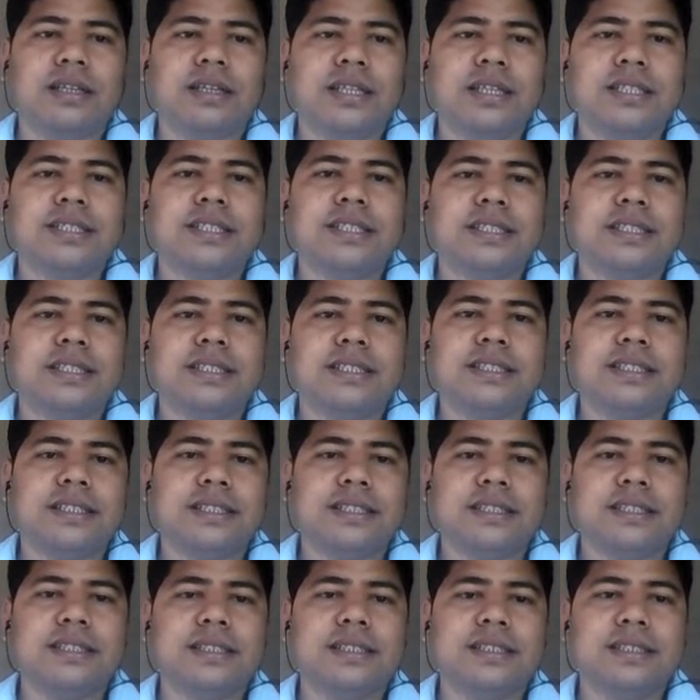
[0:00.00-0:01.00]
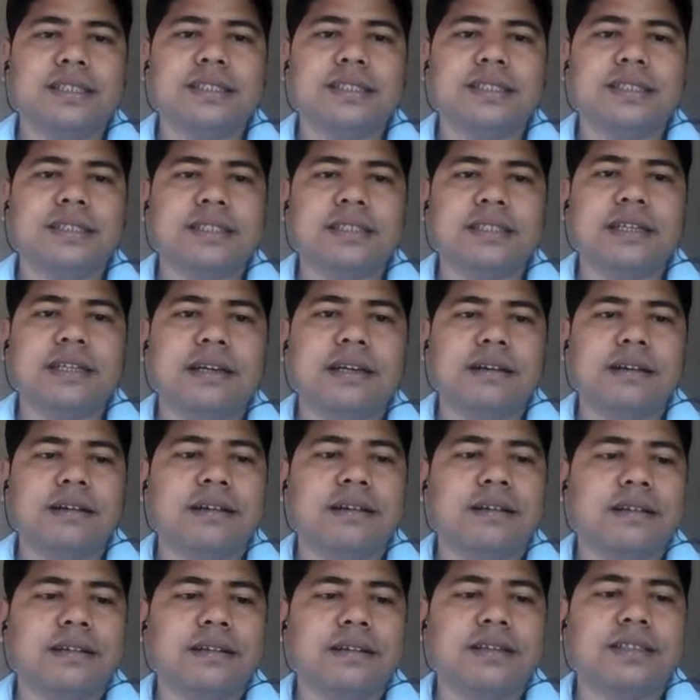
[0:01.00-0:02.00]
this
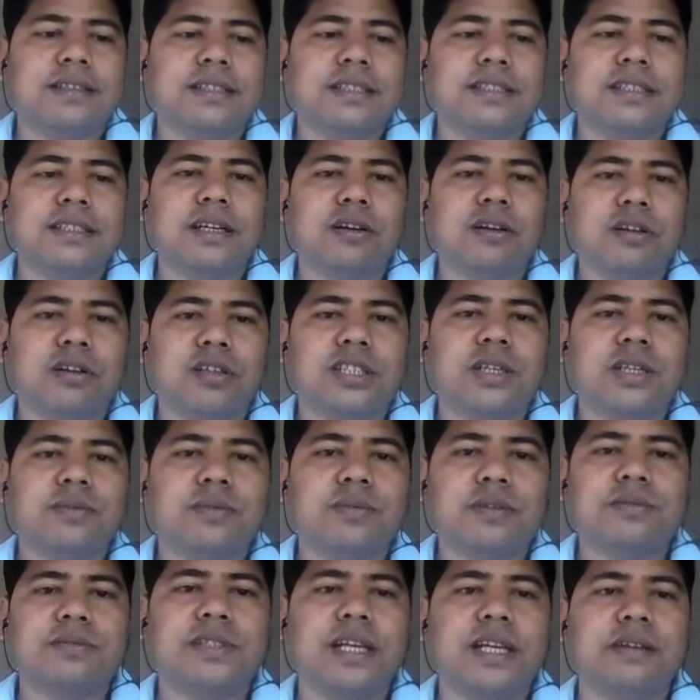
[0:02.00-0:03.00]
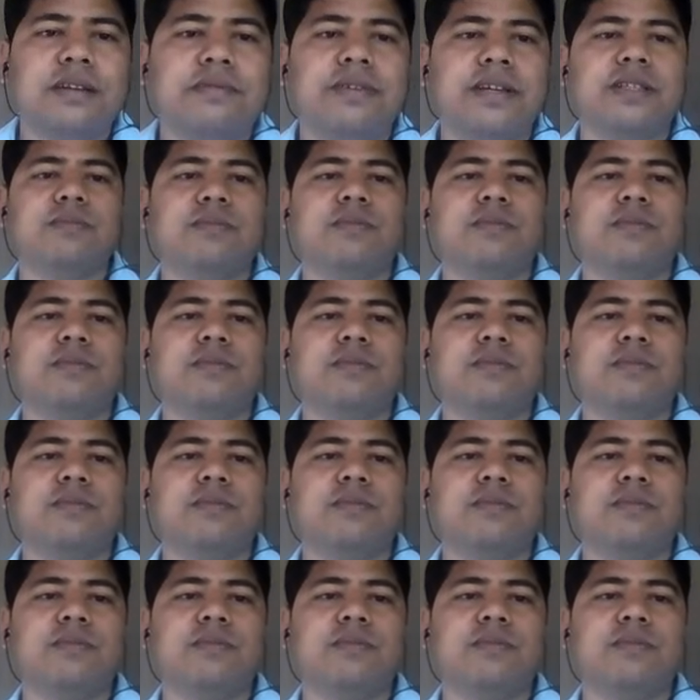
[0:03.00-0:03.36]
is the concept of self-phase